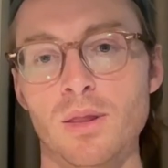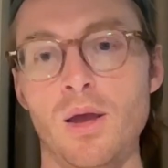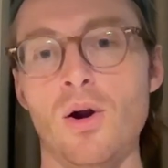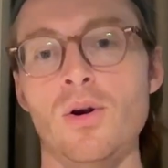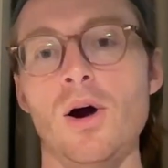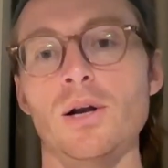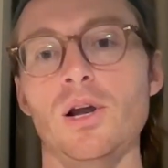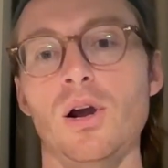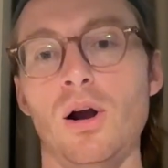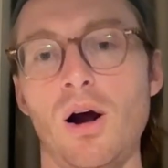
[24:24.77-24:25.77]
They are not
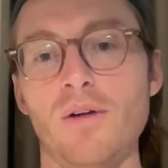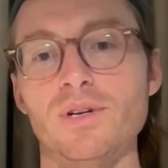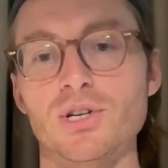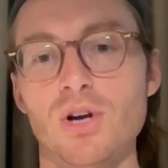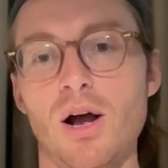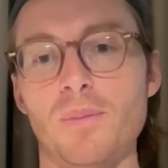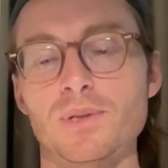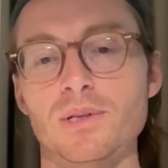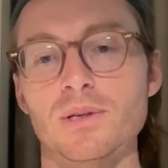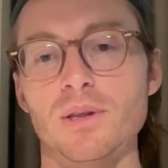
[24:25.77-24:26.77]
coffee shops